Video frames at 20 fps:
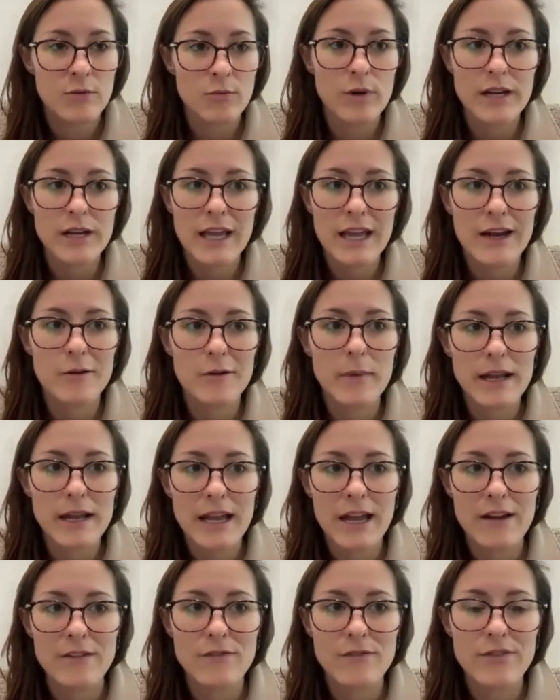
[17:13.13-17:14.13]
one account
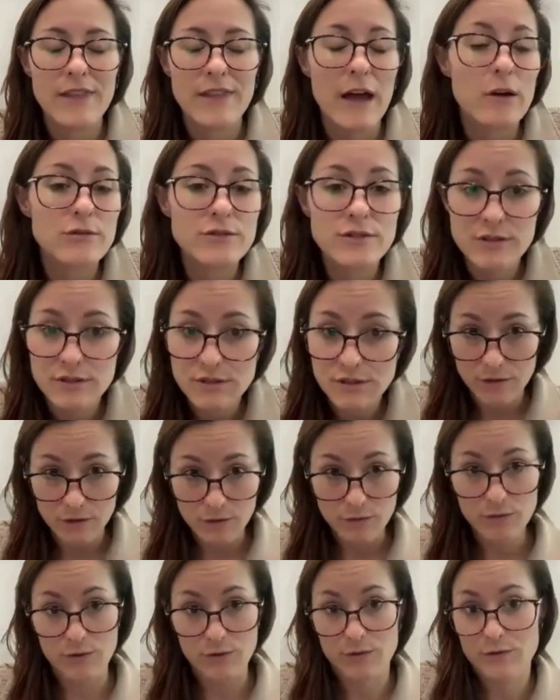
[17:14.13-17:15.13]
might have thousands of
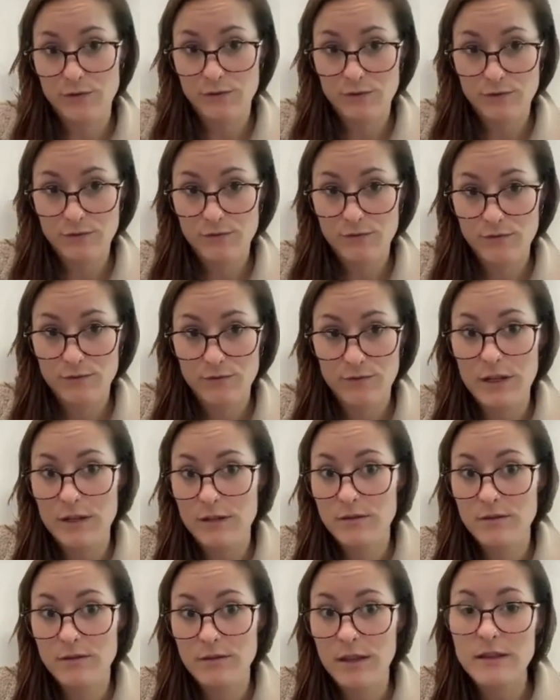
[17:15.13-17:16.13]
users
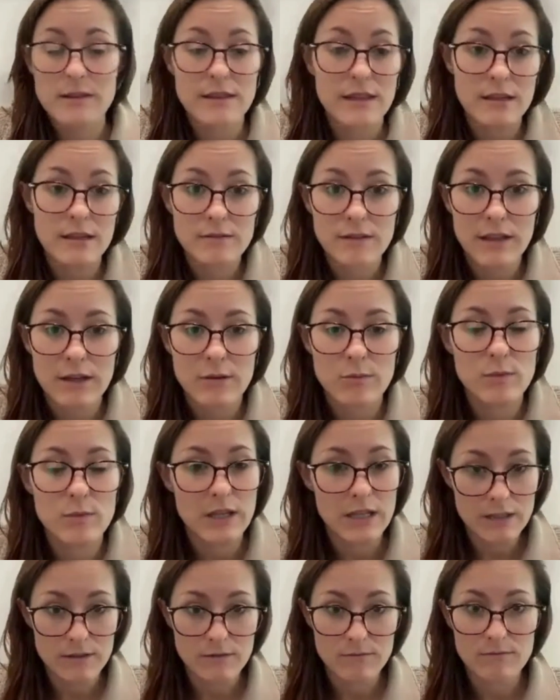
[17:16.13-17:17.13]
like that like
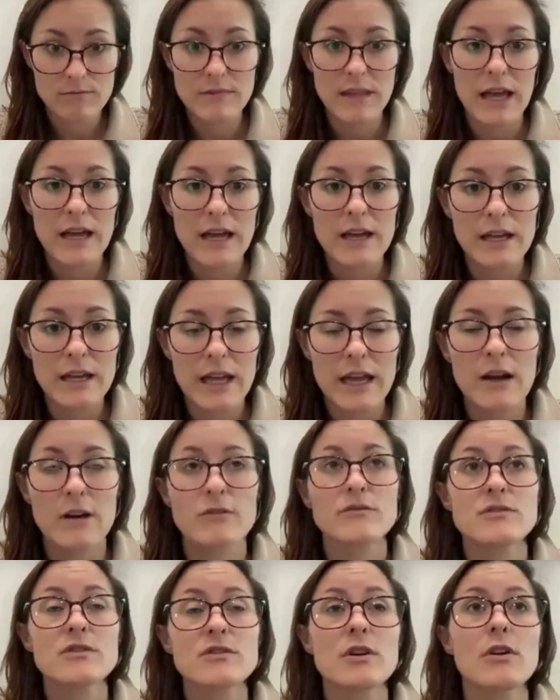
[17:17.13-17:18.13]
within that
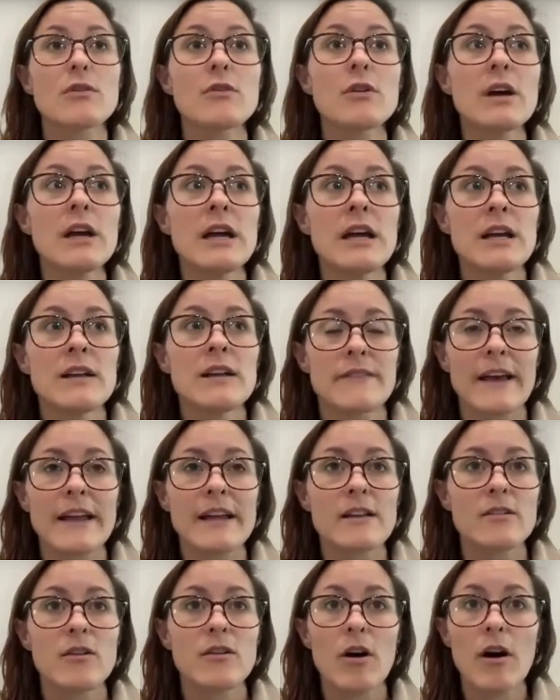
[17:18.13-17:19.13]
account. So
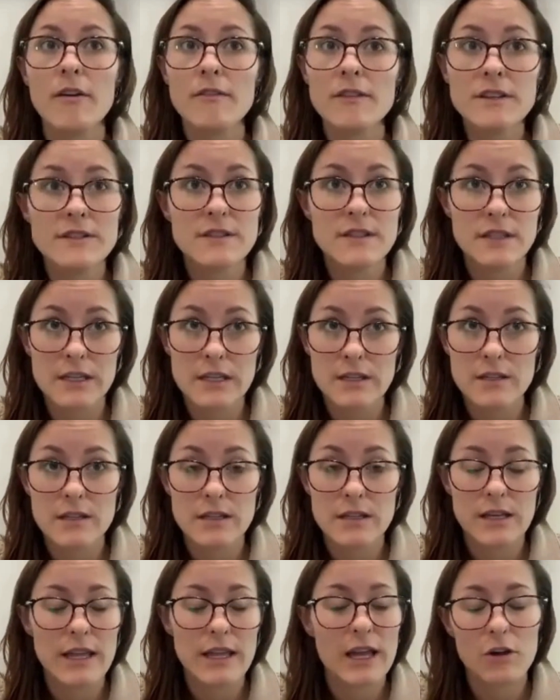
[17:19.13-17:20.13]
like obviously
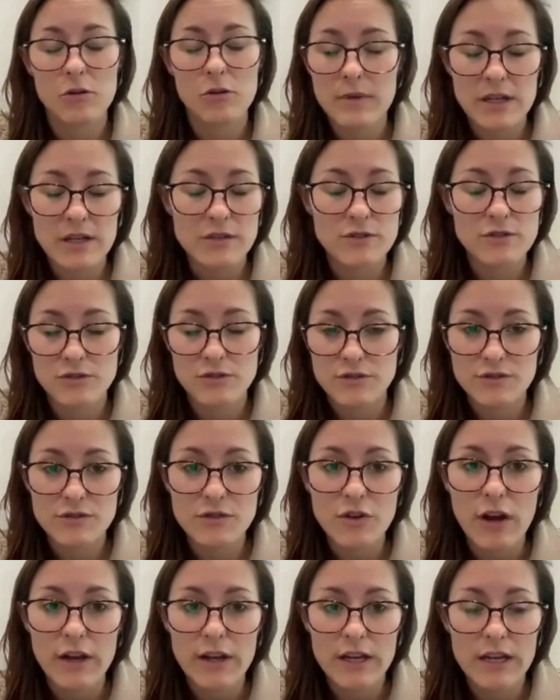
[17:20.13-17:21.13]
the account manager is
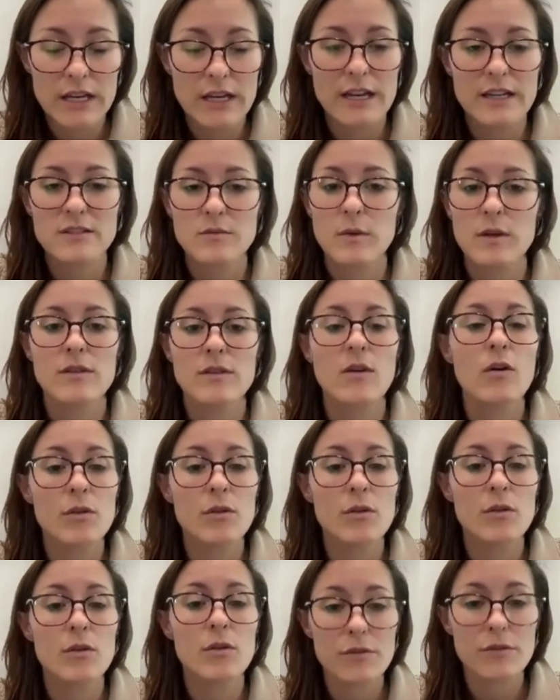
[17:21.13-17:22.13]
not connecting with
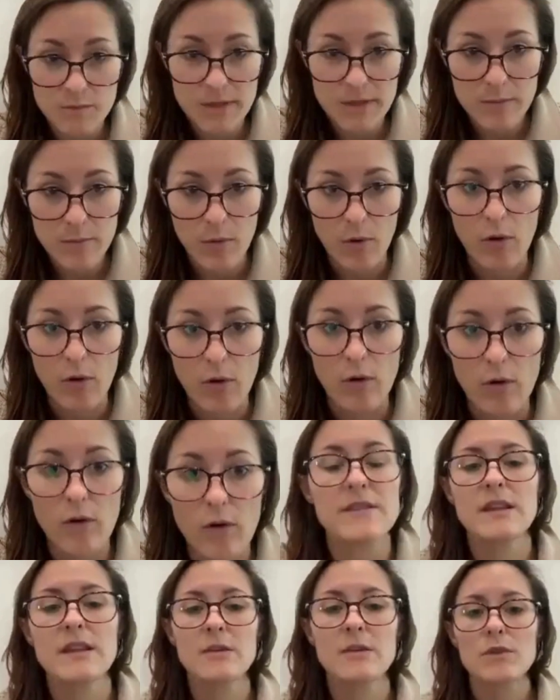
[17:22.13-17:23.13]
all of those people, and
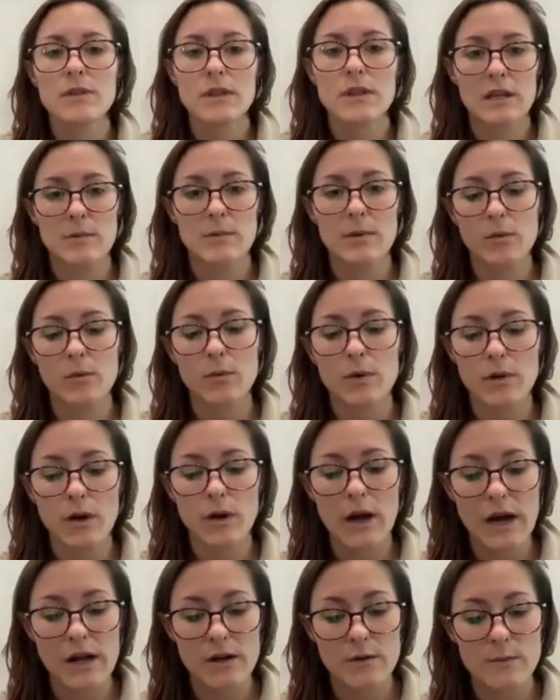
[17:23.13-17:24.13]
then we're thinking about, well,
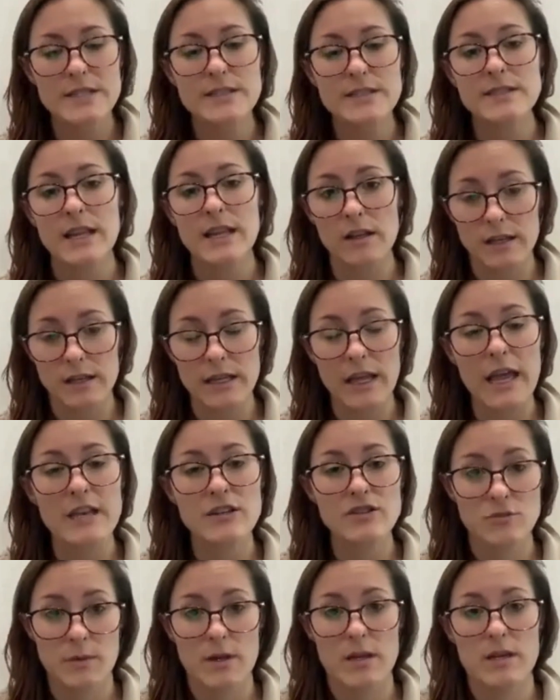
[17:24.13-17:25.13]
how do we scale
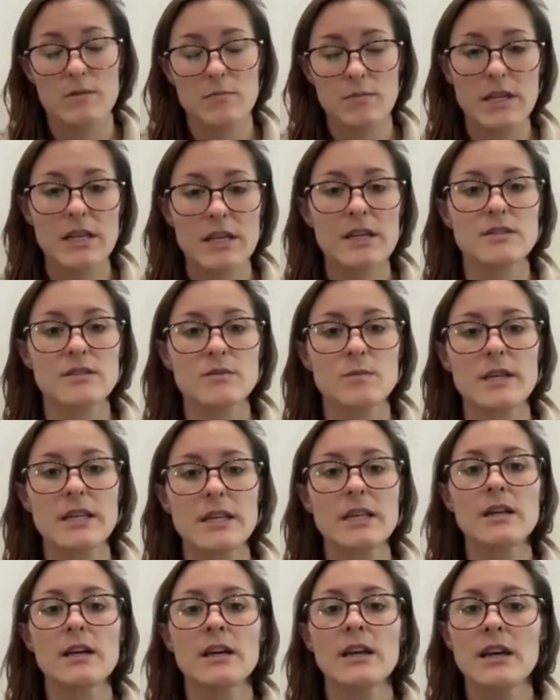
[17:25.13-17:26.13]
engagement, because
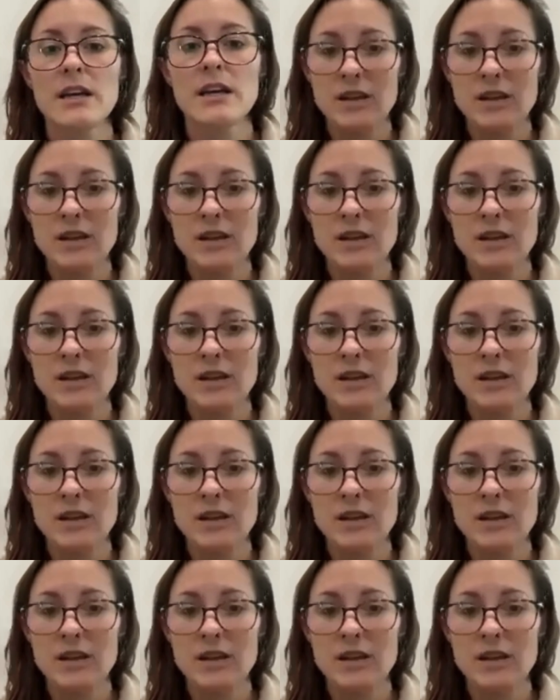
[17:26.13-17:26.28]
we